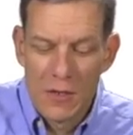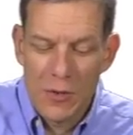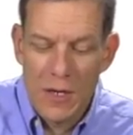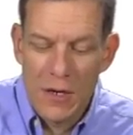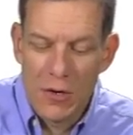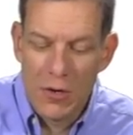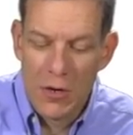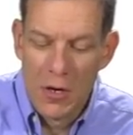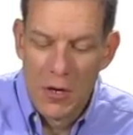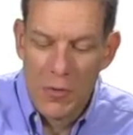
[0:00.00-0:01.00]
so
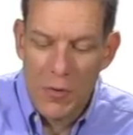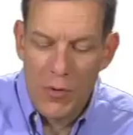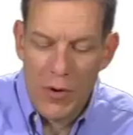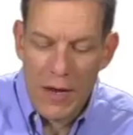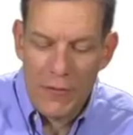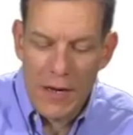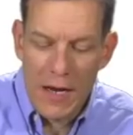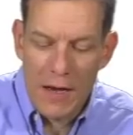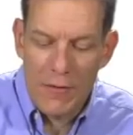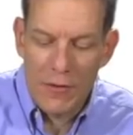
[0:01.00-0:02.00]
here what we would have to
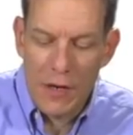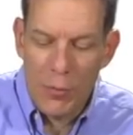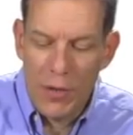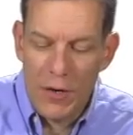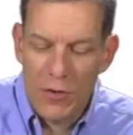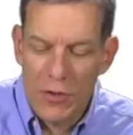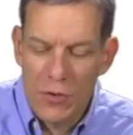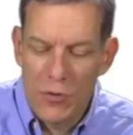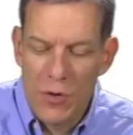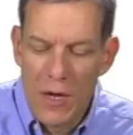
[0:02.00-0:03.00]
have is now player
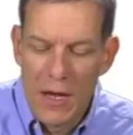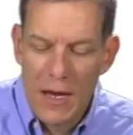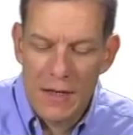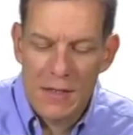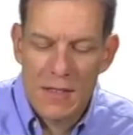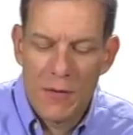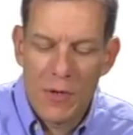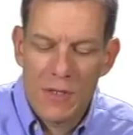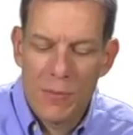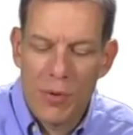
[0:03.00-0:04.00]
two has to say
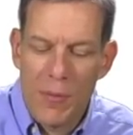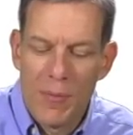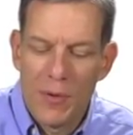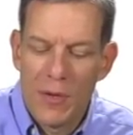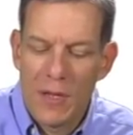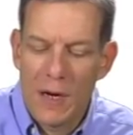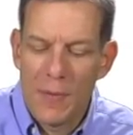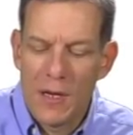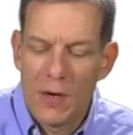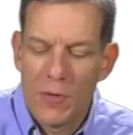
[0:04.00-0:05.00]
what's the probability that
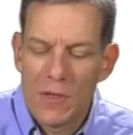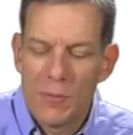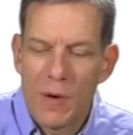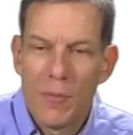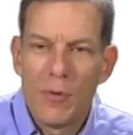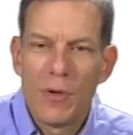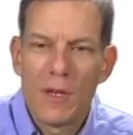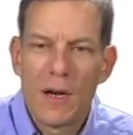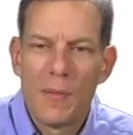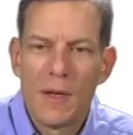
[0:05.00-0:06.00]
I'm here, what's the
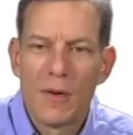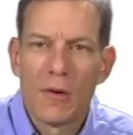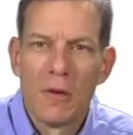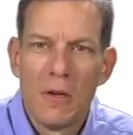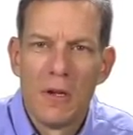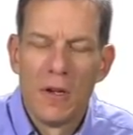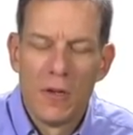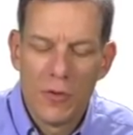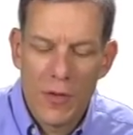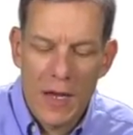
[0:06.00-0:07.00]
probability that I'm here.
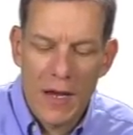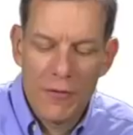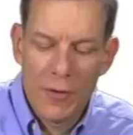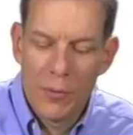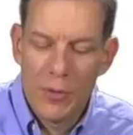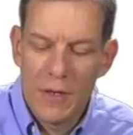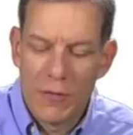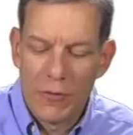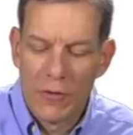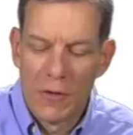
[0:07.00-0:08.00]
So they have some
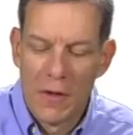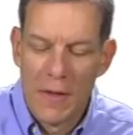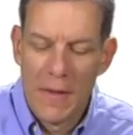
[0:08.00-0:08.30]
beliefs.